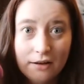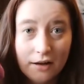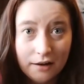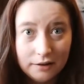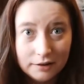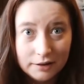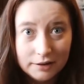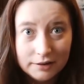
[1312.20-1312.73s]

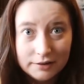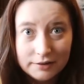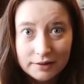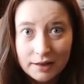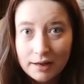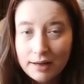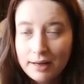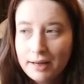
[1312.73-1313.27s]

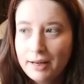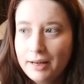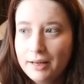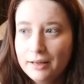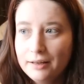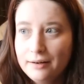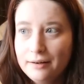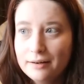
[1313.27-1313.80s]
colors,
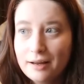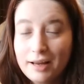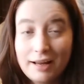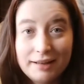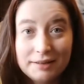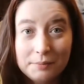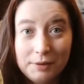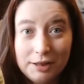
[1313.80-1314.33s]
and I
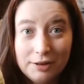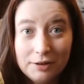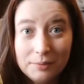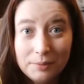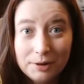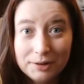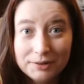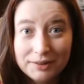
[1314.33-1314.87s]
got to meet her
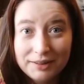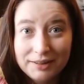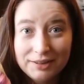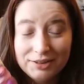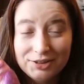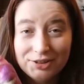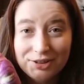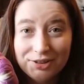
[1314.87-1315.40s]
in
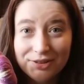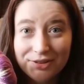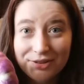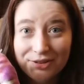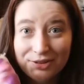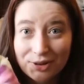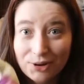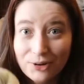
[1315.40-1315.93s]
person. She's
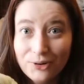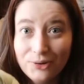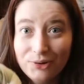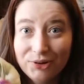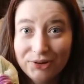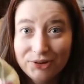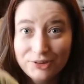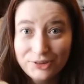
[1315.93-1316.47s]

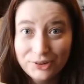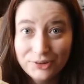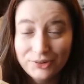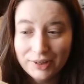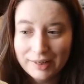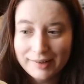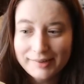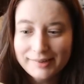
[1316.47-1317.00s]
so,
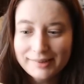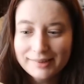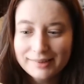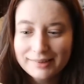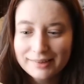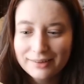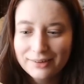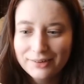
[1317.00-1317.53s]
so nice.
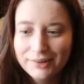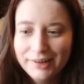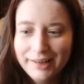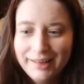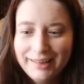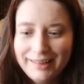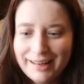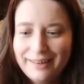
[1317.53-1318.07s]
So
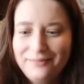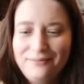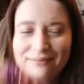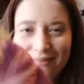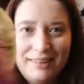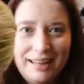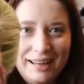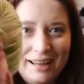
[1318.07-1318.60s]
yeah,
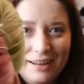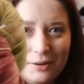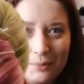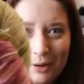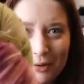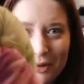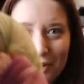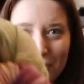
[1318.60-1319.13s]
I
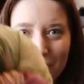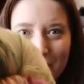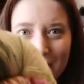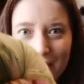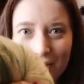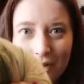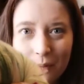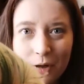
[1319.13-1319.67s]
hope you enjoy it.